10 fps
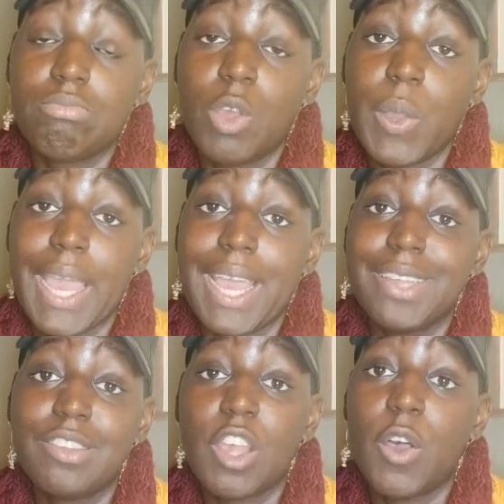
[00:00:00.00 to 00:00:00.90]
Okay,
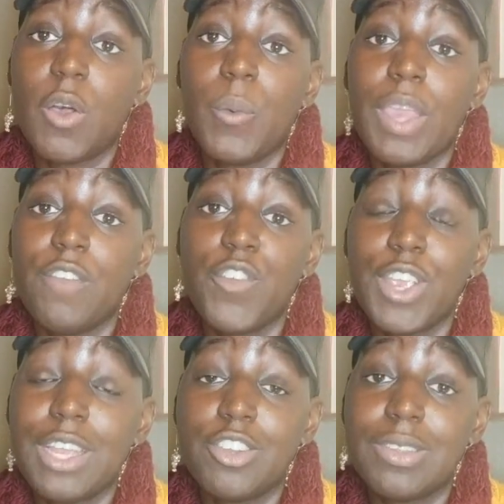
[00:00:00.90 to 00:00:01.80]
so if you're
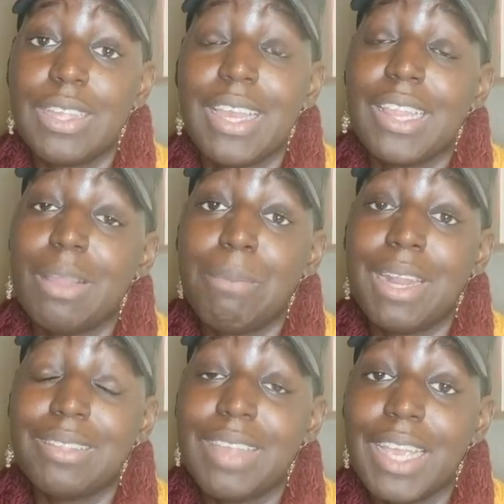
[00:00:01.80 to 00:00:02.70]
interested in the
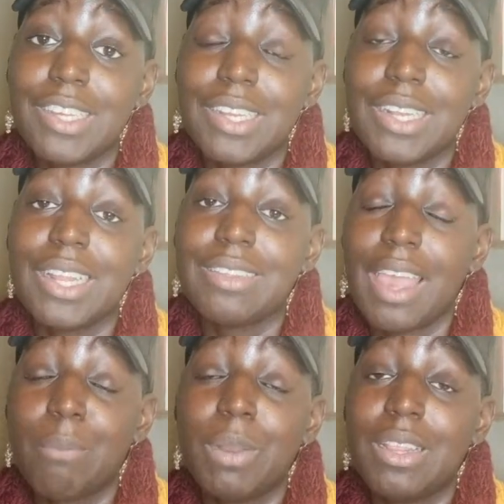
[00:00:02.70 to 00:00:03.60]
meditation that's
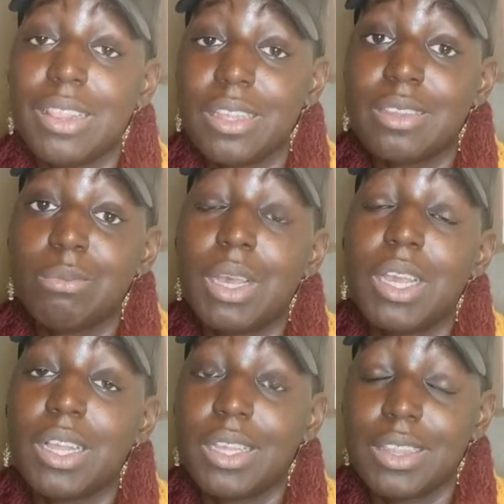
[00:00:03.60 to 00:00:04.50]
happening this
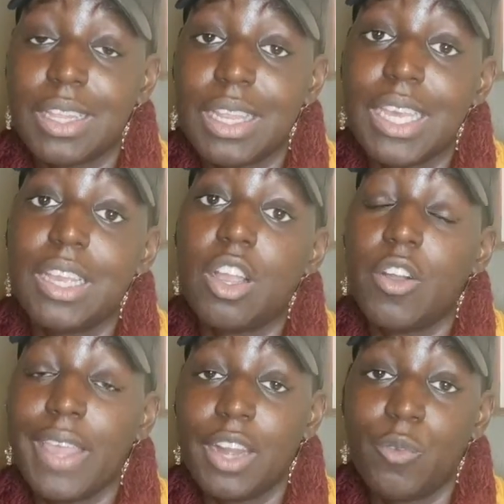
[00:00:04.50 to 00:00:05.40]
month, click the link, go
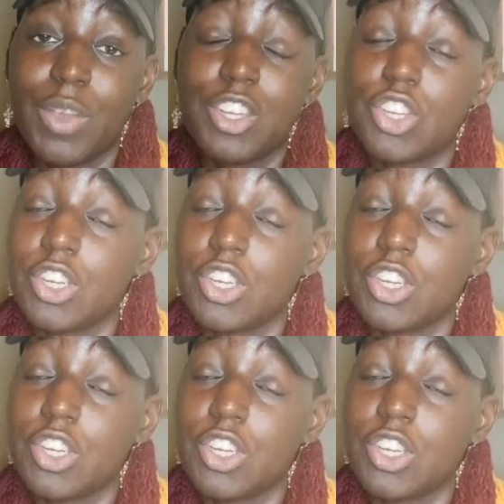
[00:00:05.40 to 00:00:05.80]
ahead and register.